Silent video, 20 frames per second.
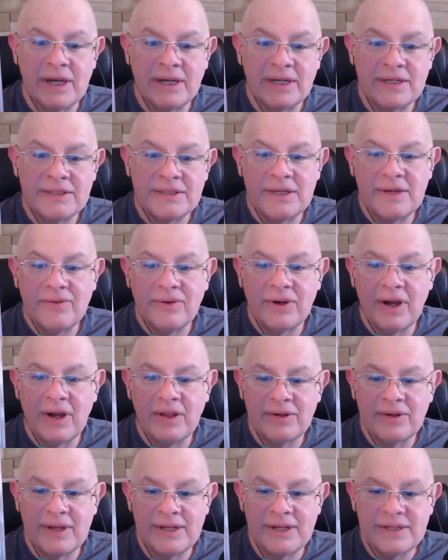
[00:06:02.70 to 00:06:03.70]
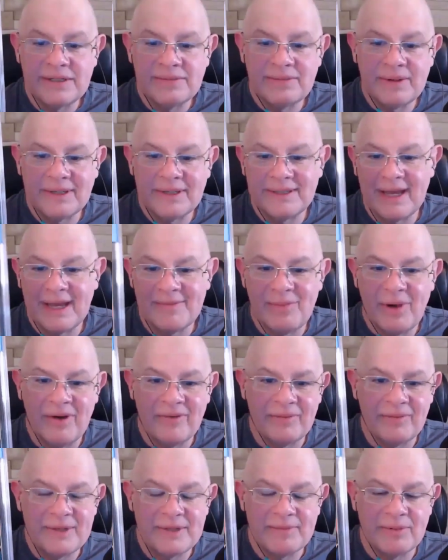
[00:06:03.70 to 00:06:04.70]
check to see for color touch, because I
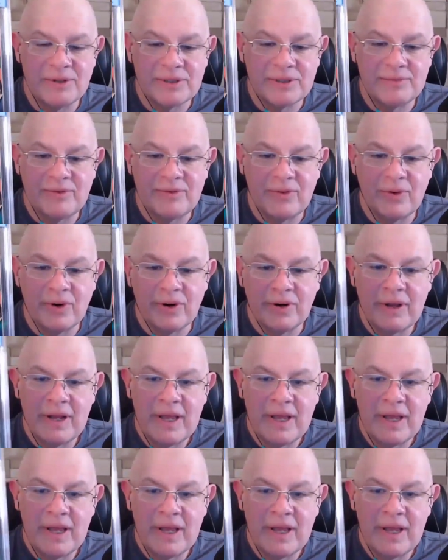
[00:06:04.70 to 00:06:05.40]
bought from this person before,